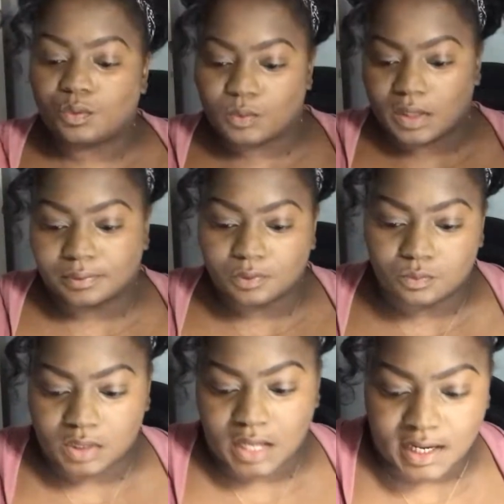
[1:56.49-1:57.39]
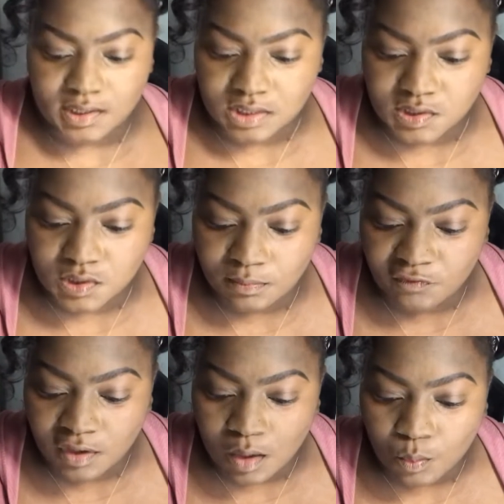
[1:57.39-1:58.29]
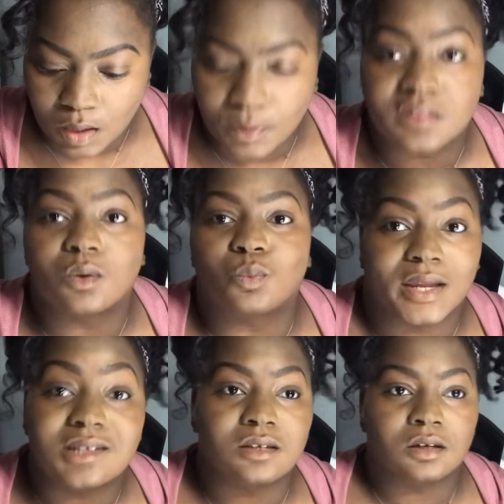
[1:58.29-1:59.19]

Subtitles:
and white accent. So let me figure out where I want the white to